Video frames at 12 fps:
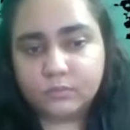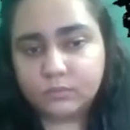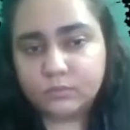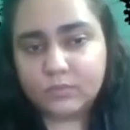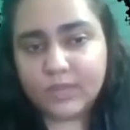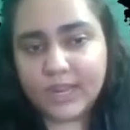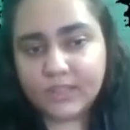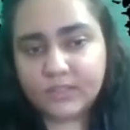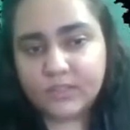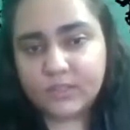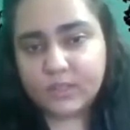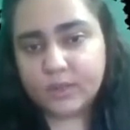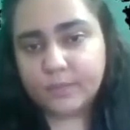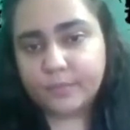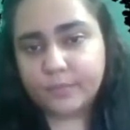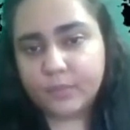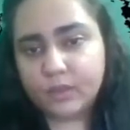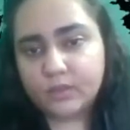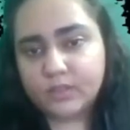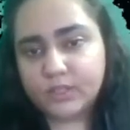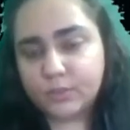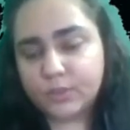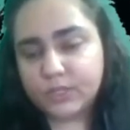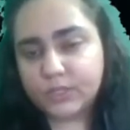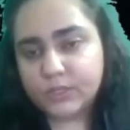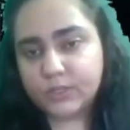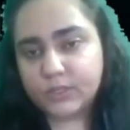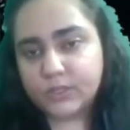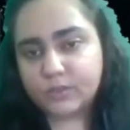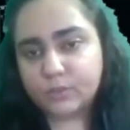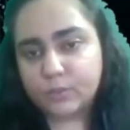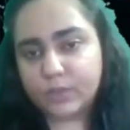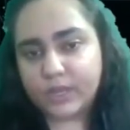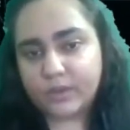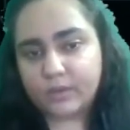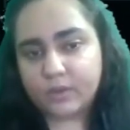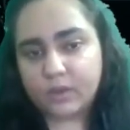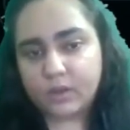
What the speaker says: Next situation is where